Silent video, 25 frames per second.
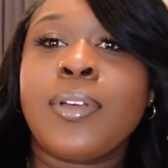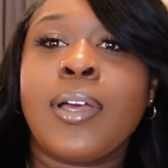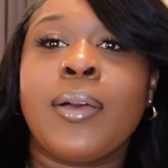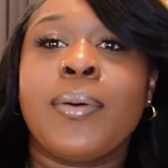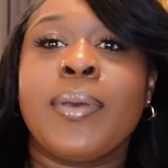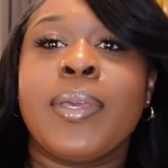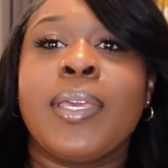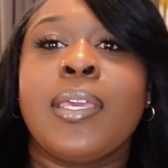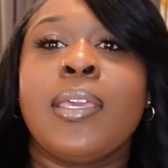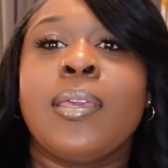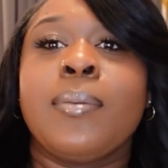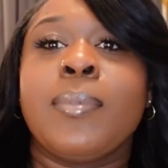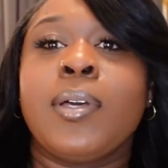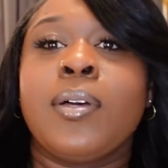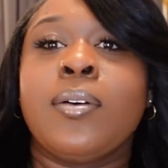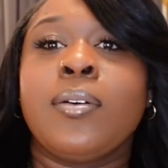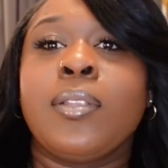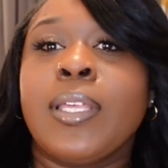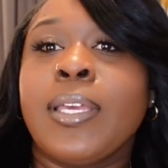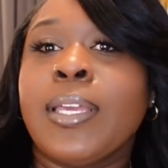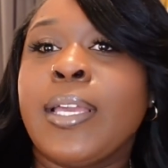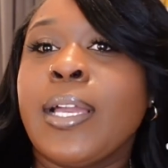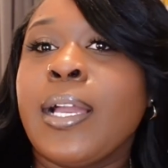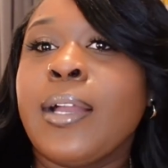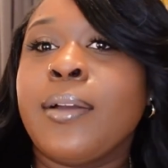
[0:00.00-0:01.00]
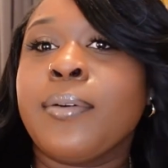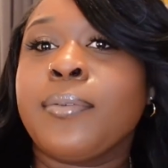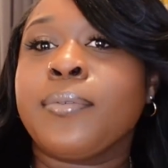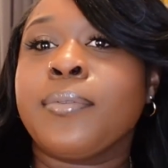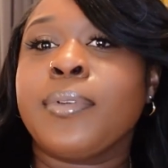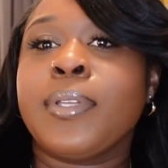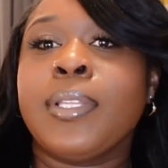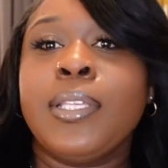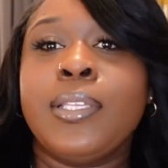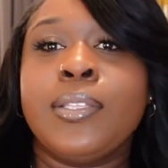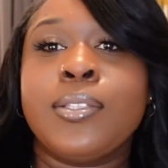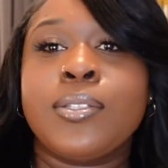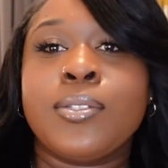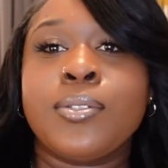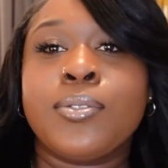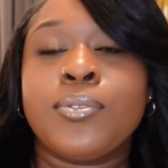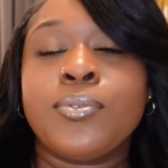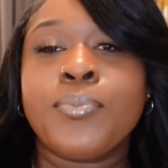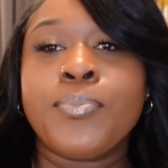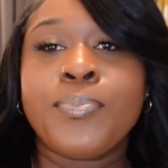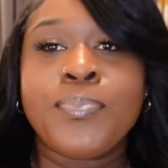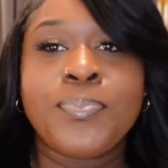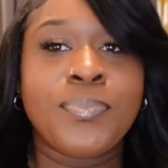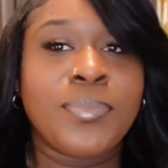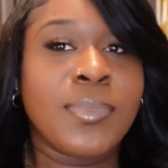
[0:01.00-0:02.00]
how it came out, like I really do.
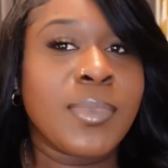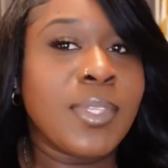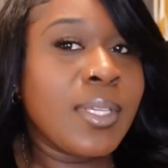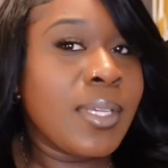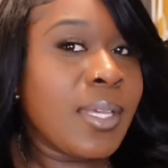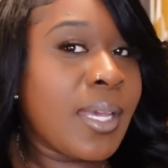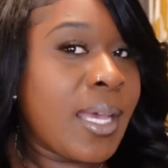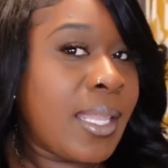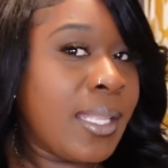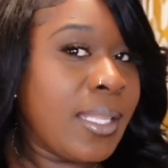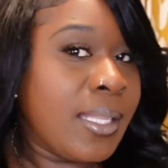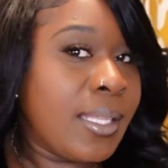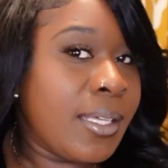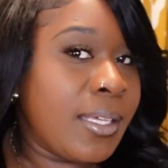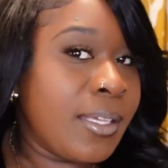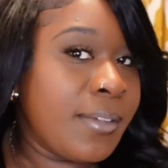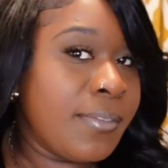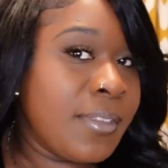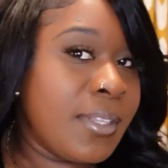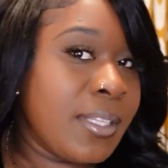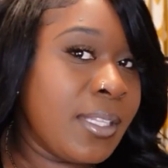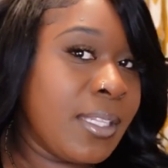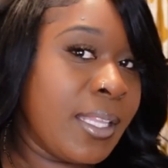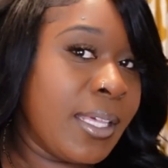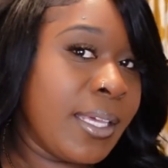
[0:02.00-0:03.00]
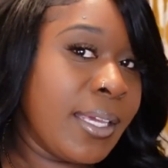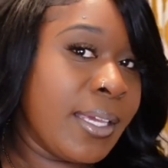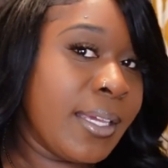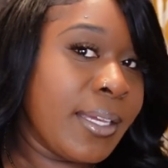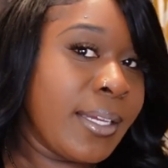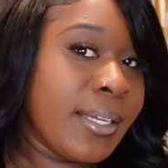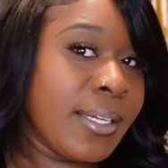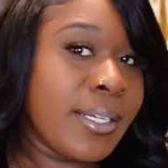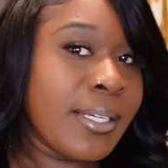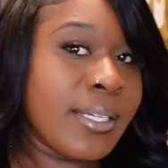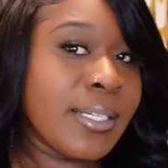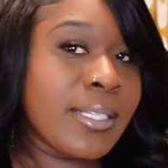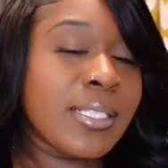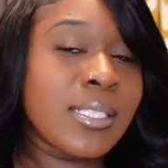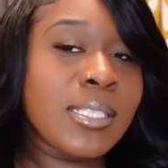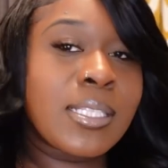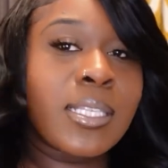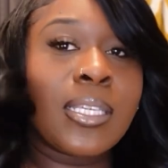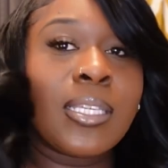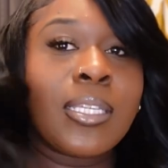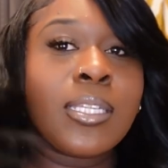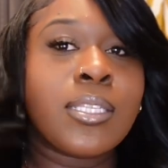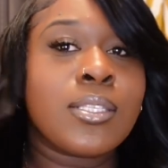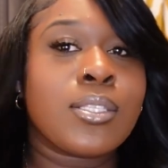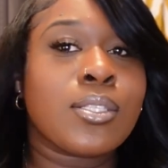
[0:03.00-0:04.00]
I love the layers.
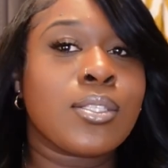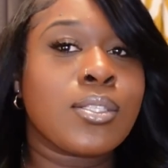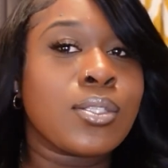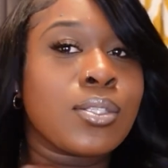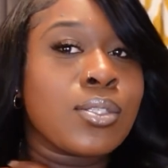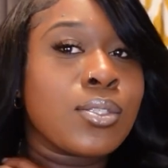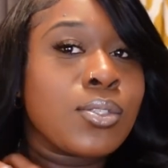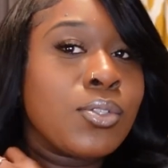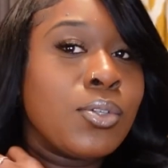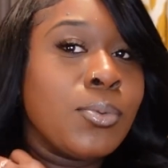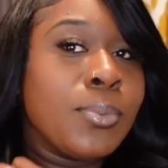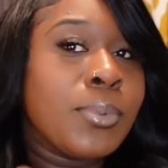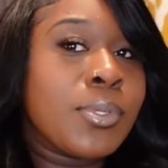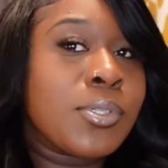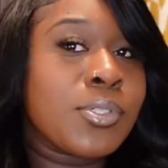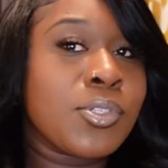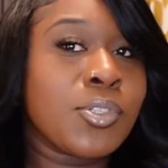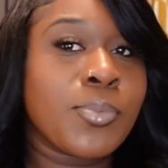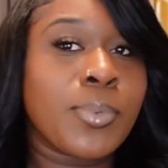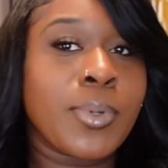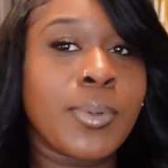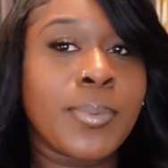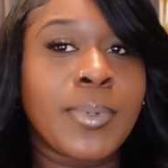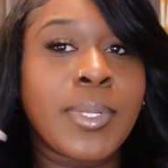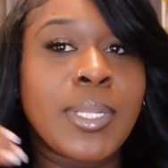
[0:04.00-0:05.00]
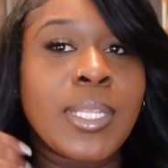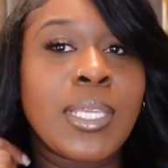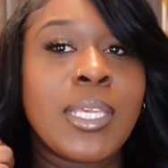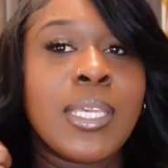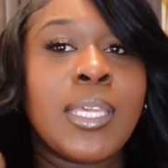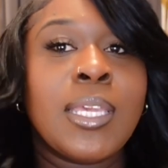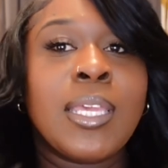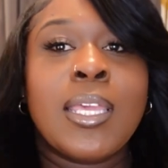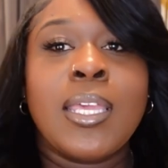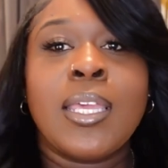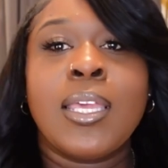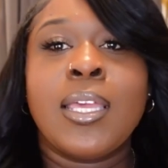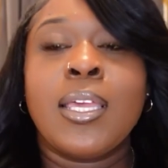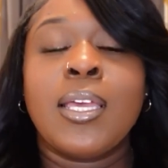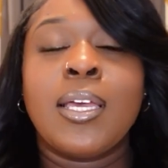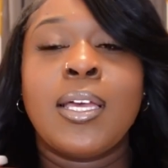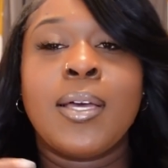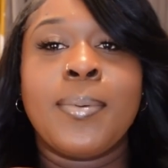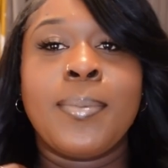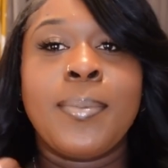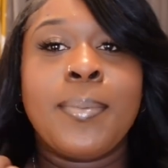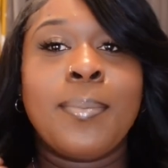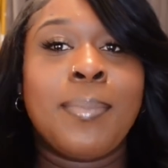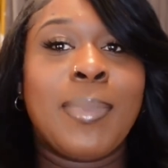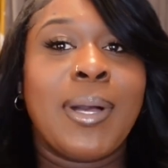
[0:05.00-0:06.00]
It is super, super pretty.
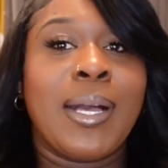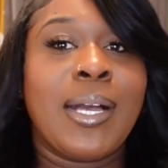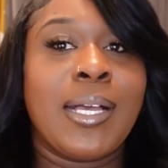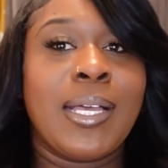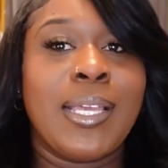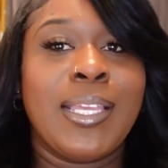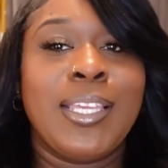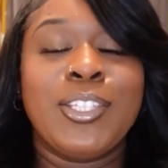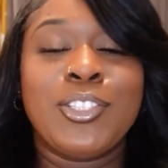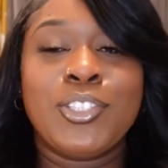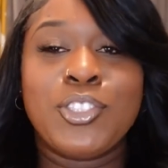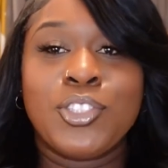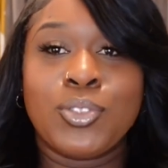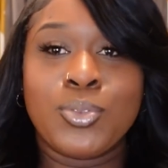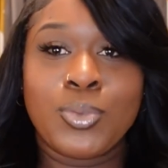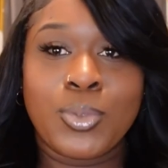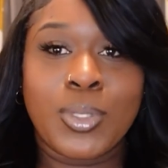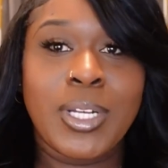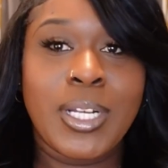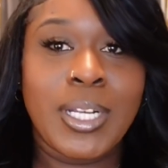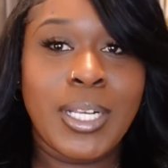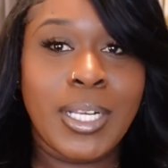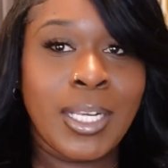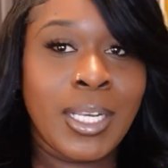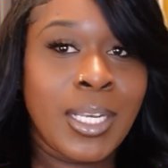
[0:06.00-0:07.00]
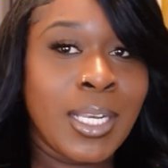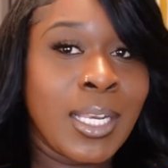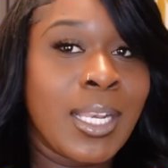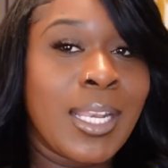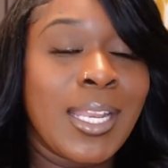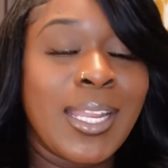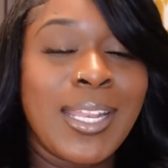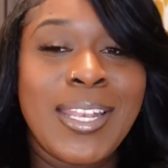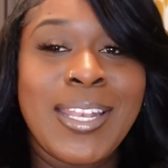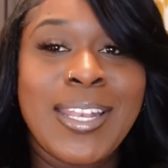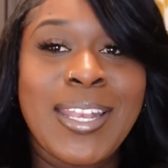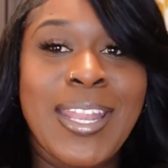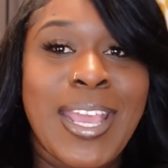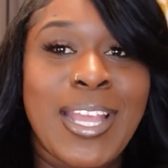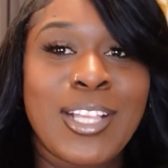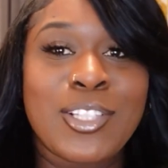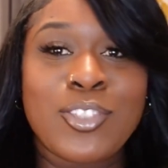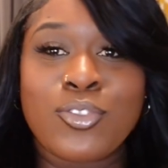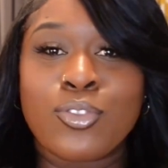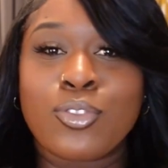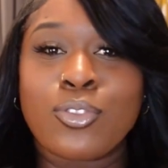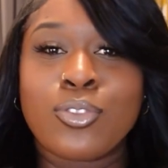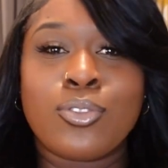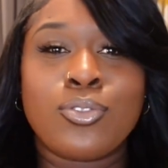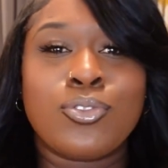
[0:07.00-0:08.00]
My short and
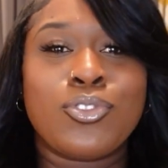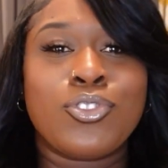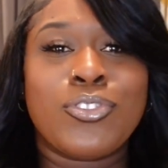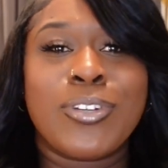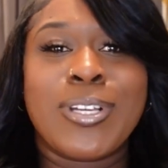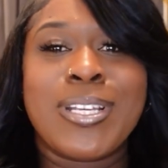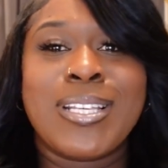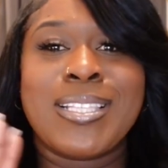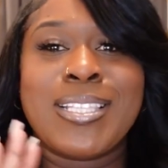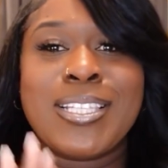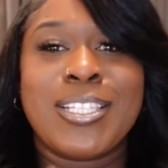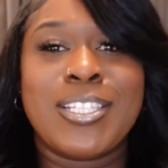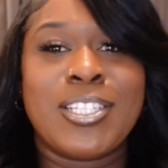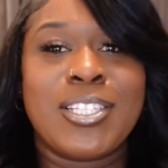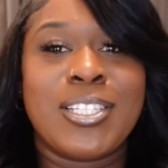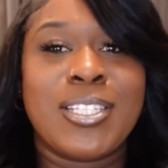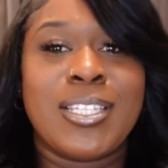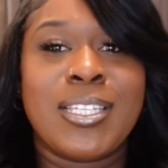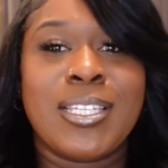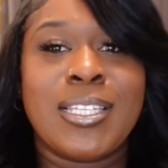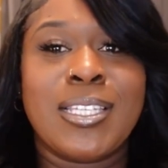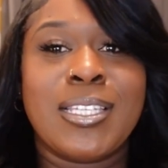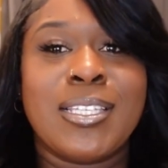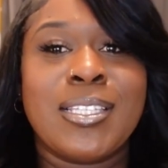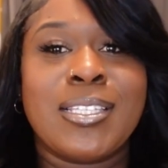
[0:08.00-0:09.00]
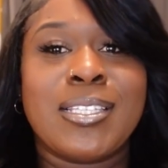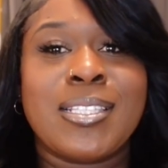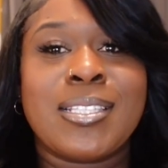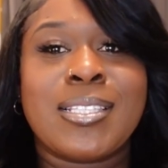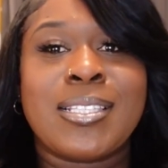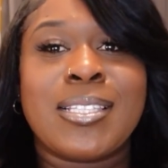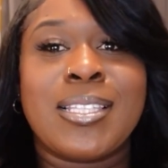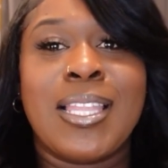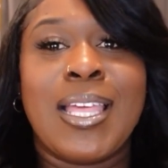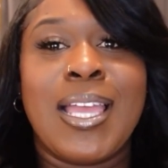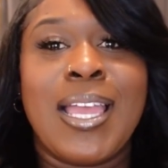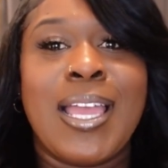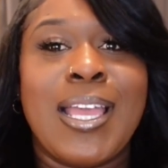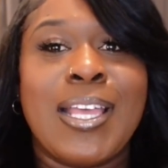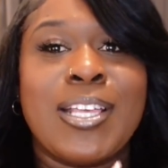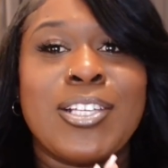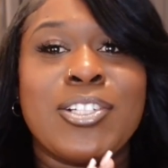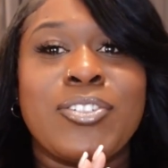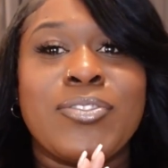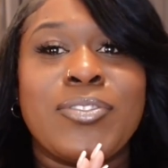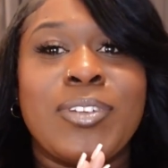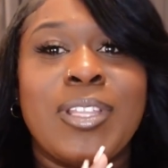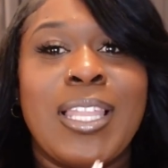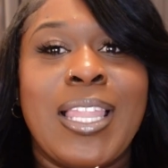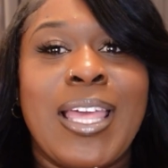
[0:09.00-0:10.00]
natural transitioning
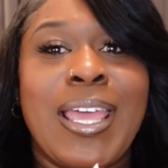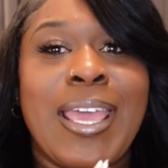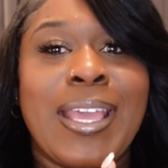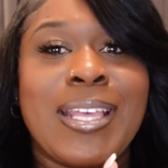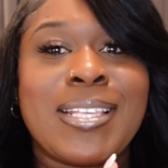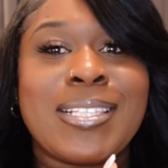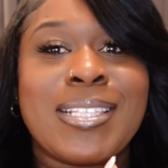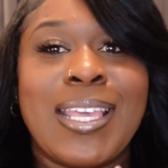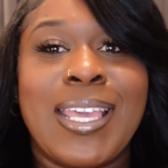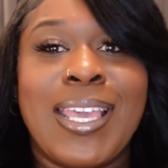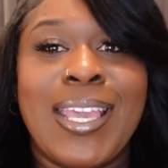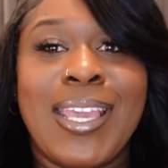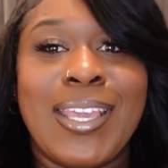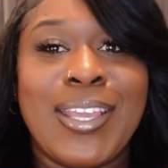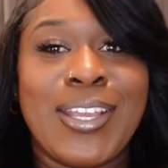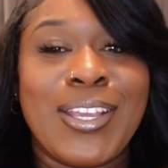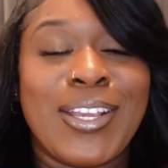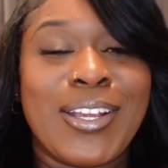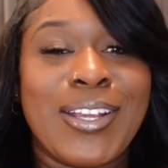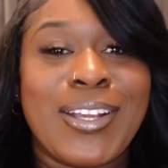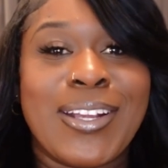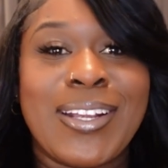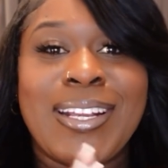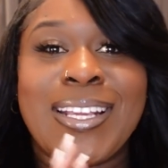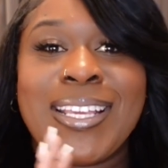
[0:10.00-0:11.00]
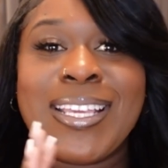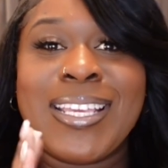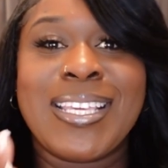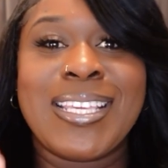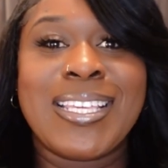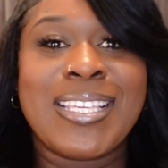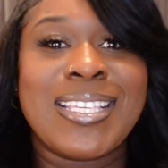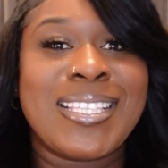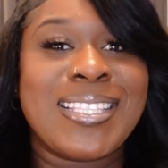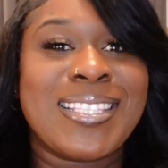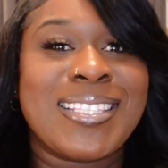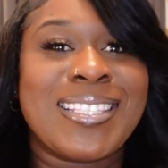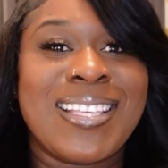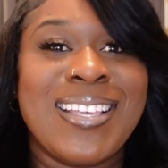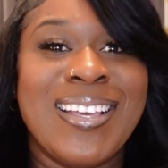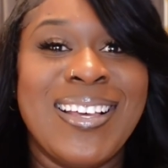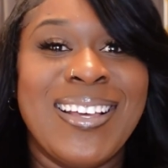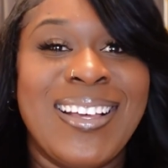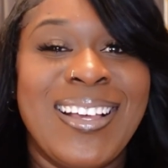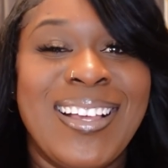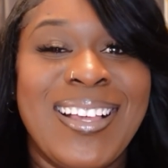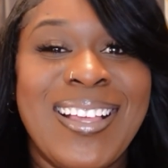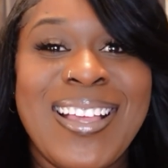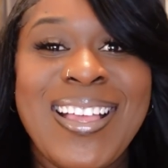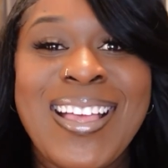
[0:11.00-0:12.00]
slash relaxed hair is,
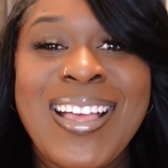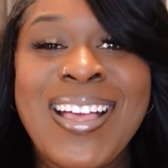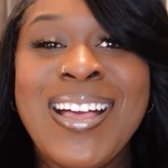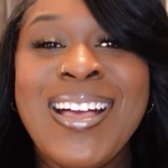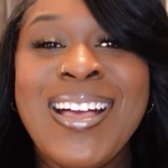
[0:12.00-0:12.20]
I